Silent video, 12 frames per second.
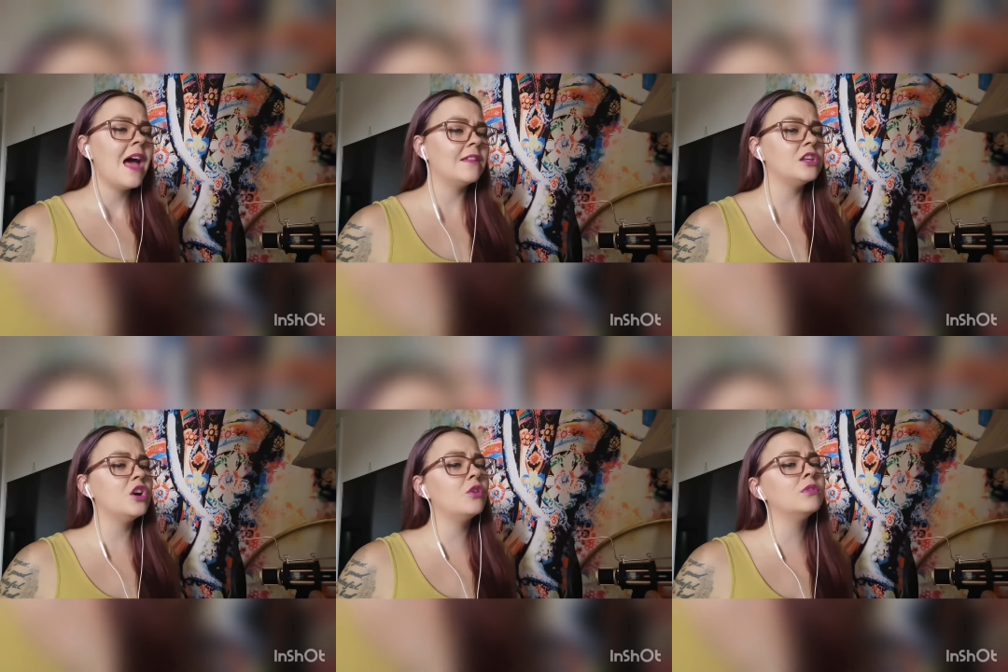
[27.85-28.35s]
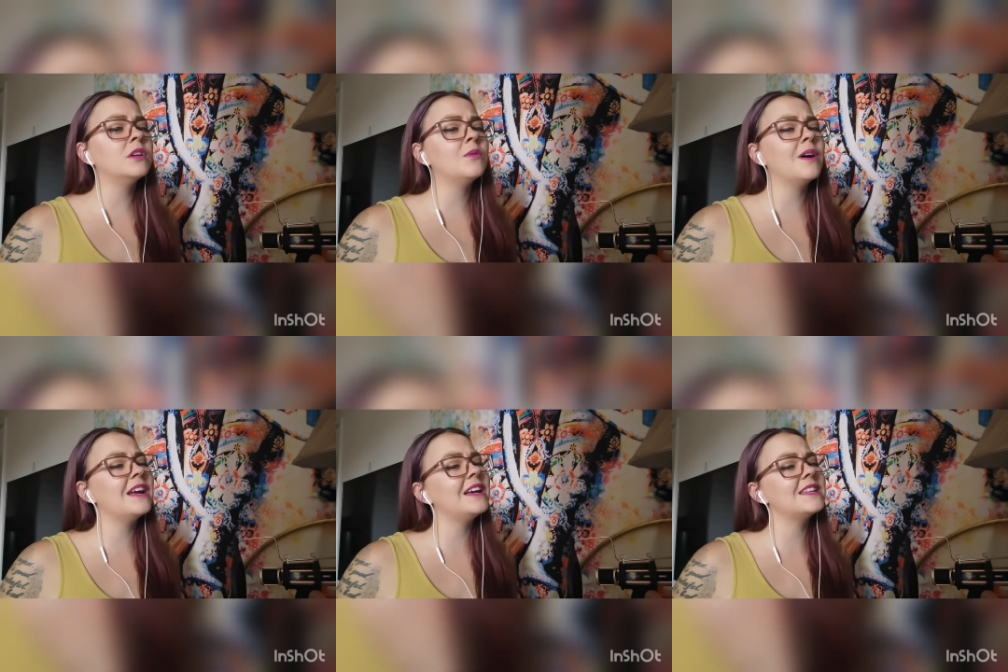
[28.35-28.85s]
and the only
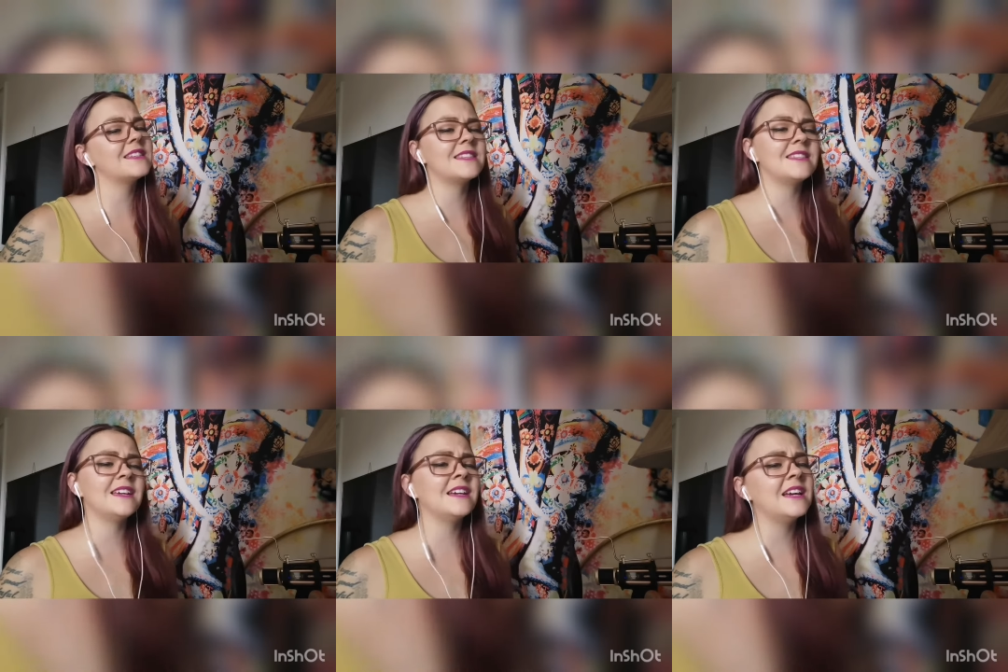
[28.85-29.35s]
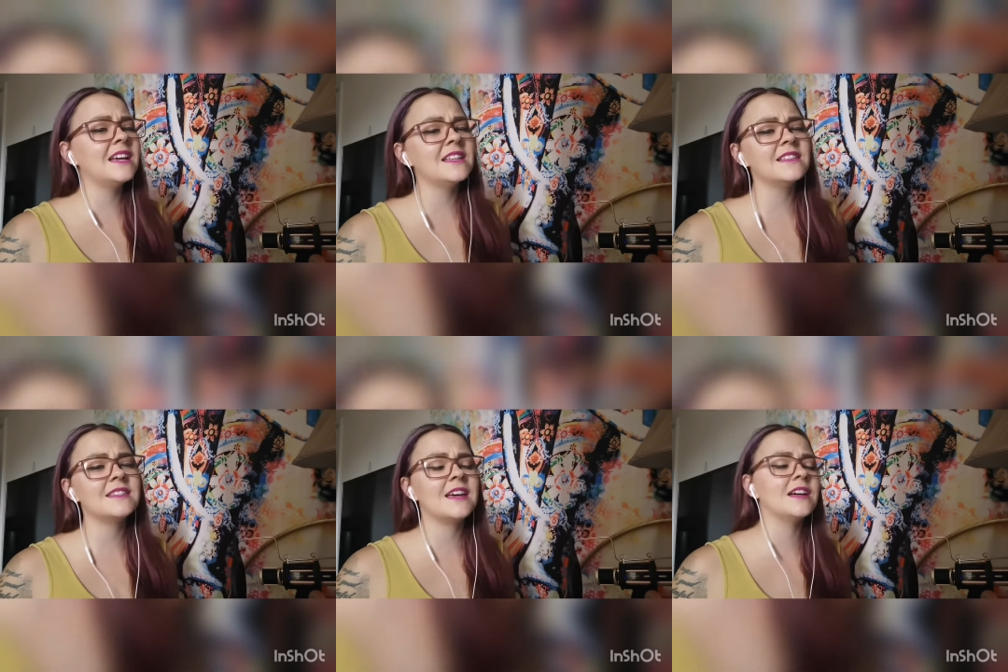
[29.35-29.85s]
way to stay
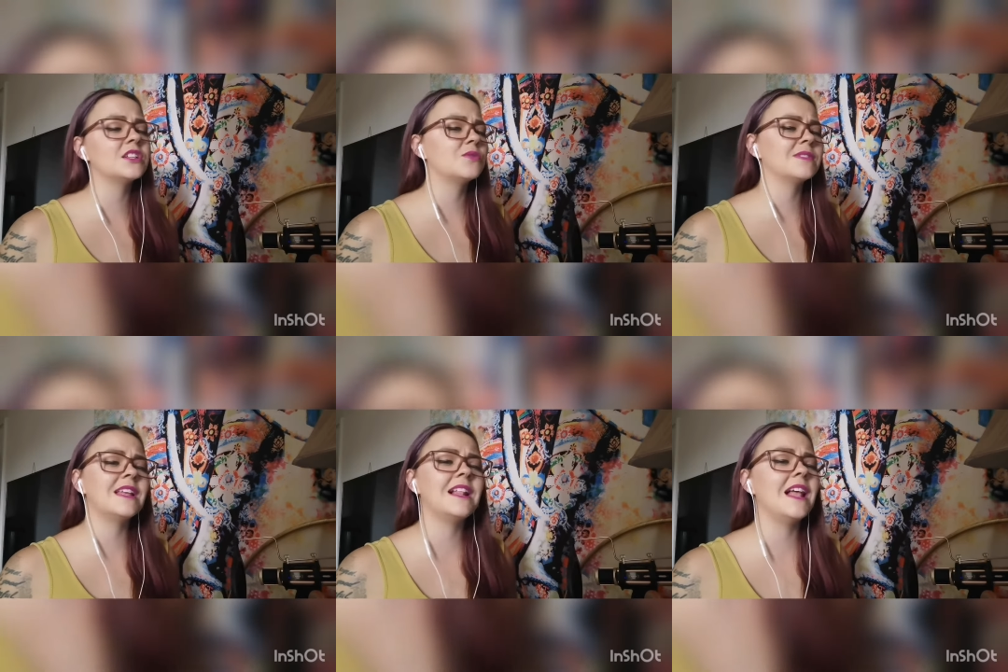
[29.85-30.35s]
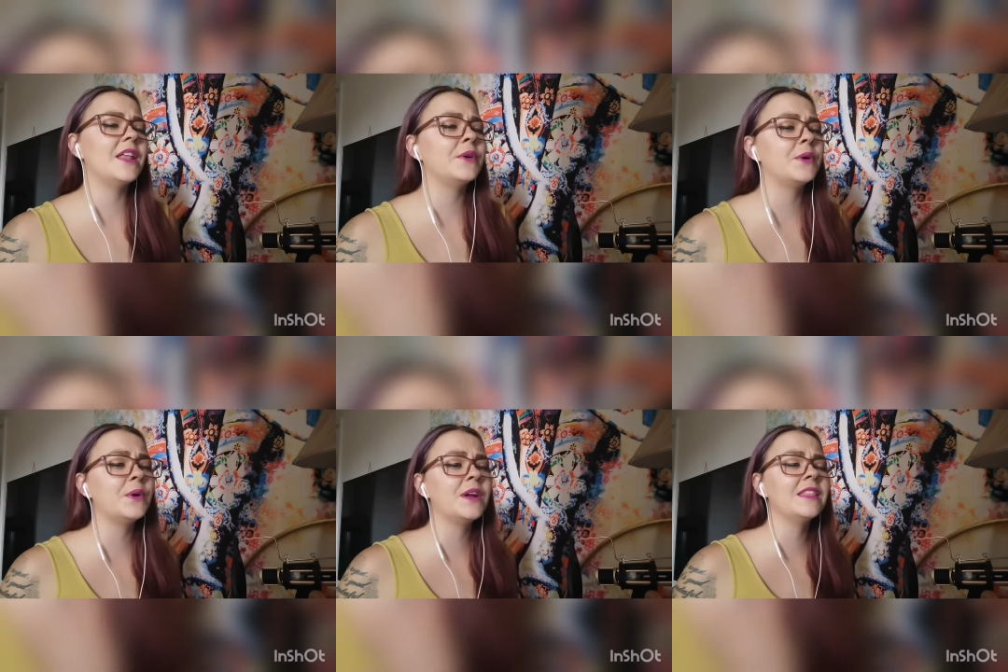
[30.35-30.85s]
in touch was a
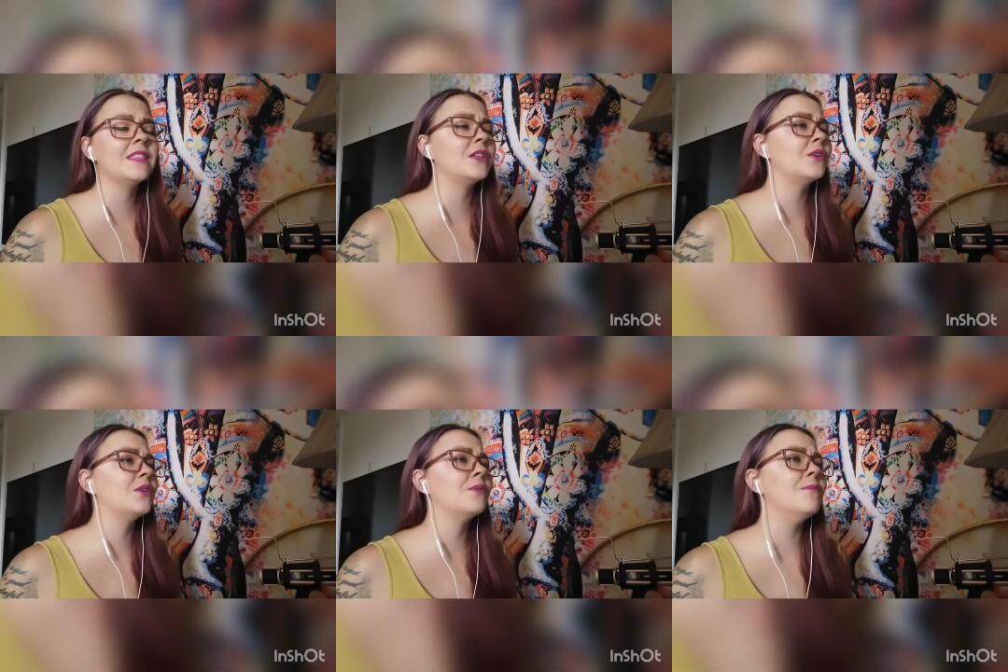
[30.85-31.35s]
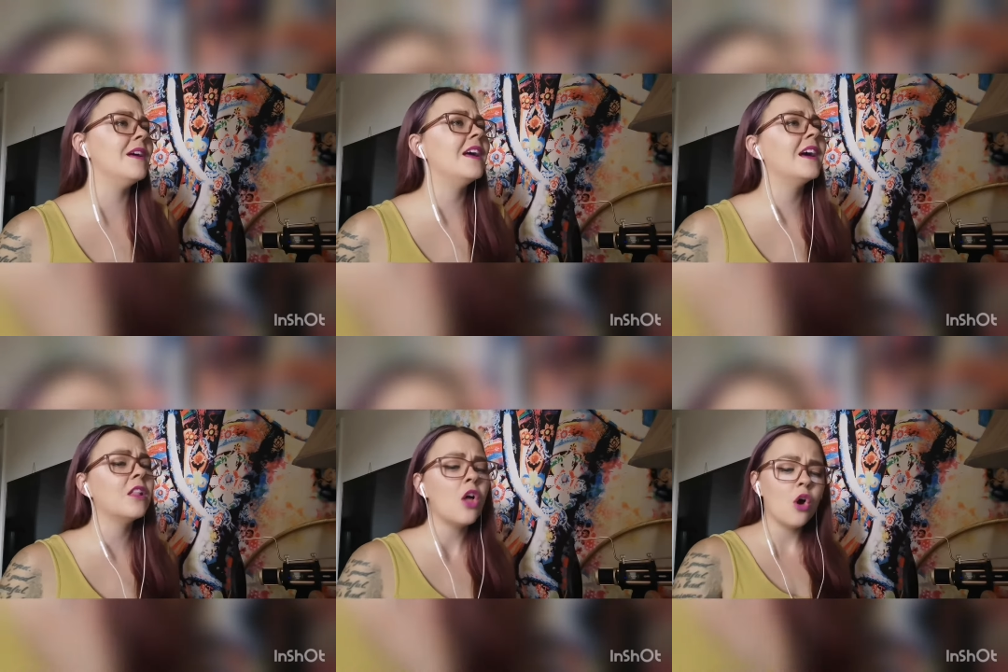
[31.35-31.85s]
letter in the
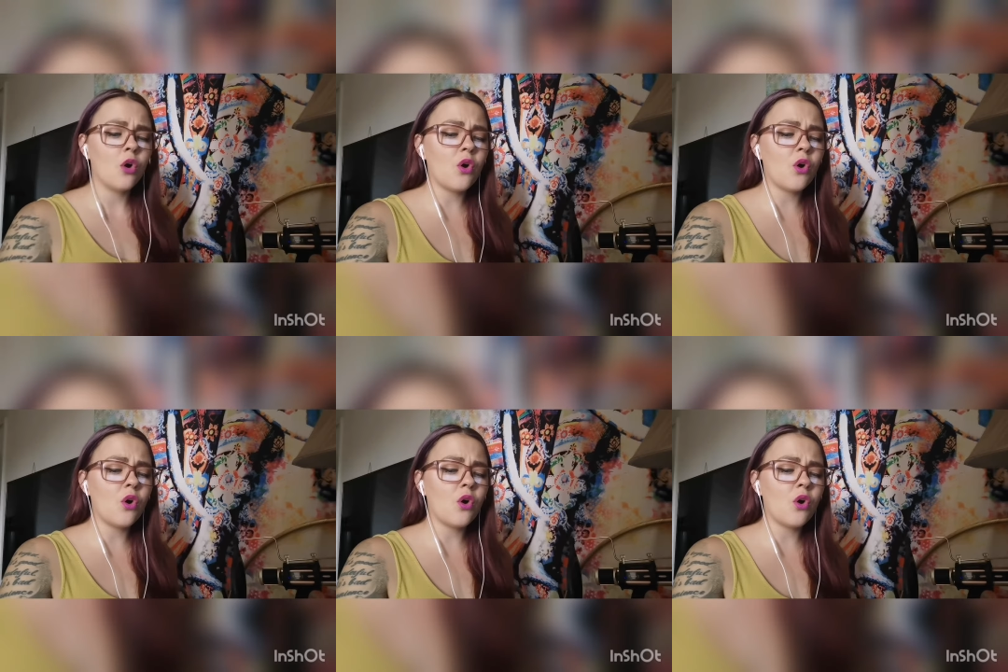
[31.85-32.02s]
mail.